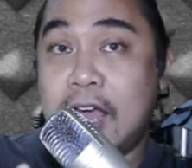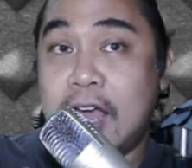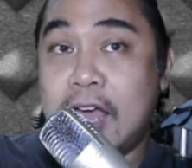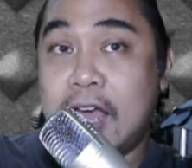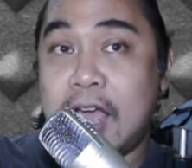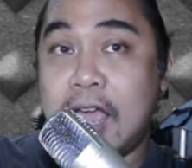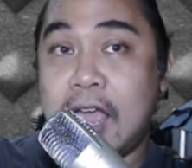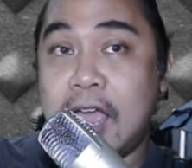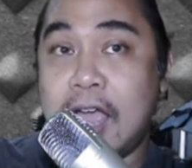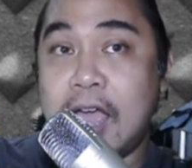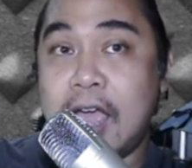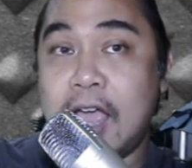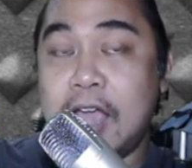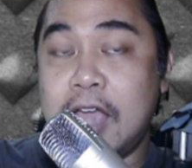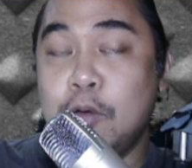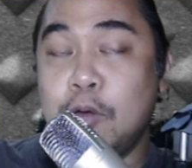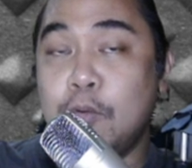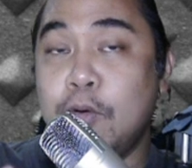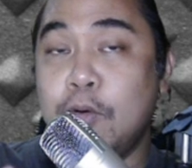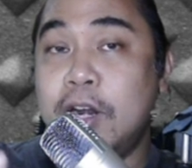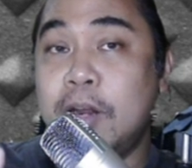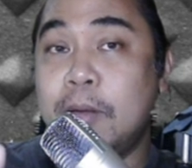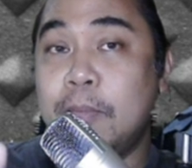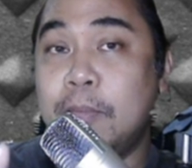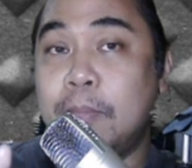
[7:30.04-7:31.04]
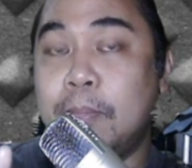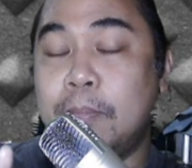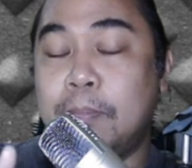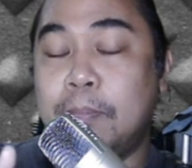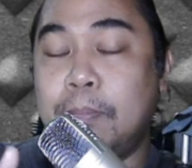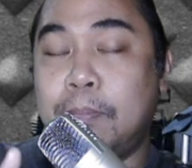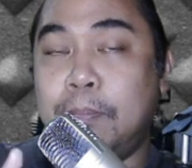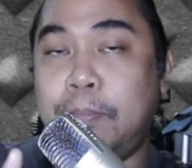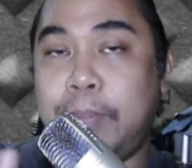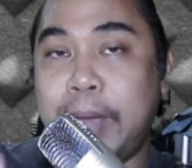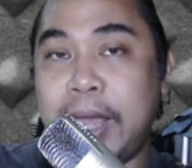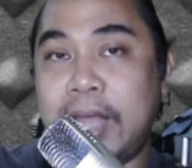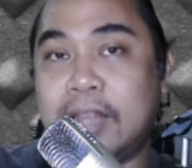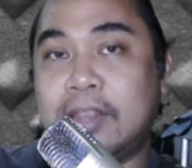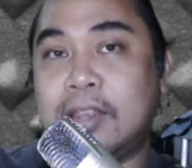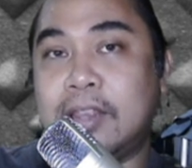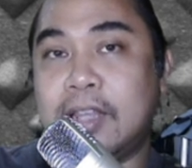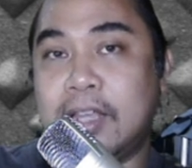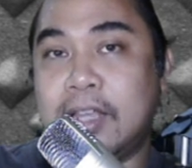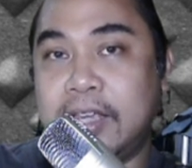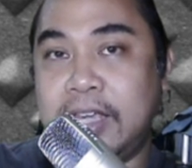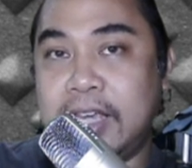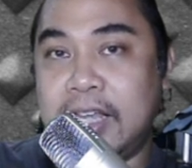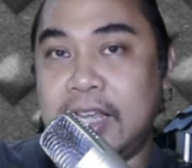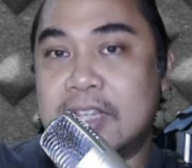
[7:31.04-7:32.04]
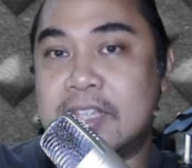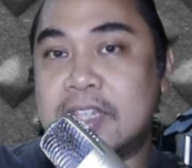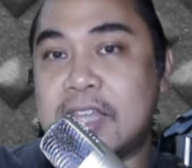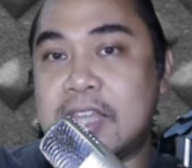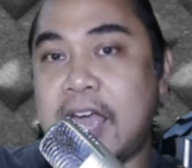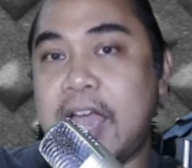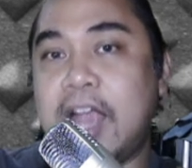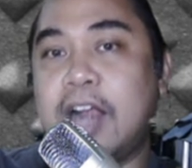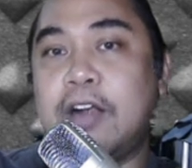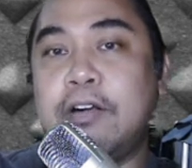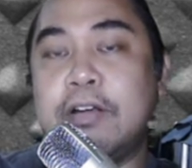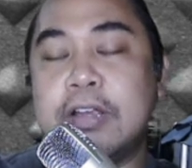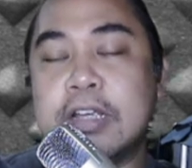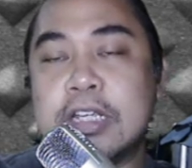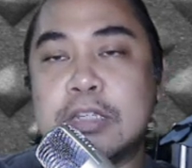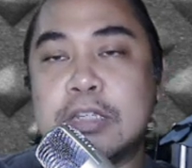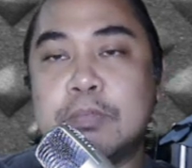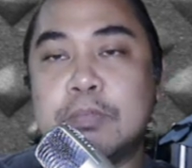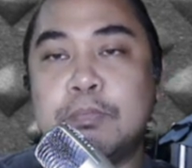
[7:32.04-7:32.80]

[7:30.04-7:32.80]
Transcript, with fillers: I don't want to bet against Iris,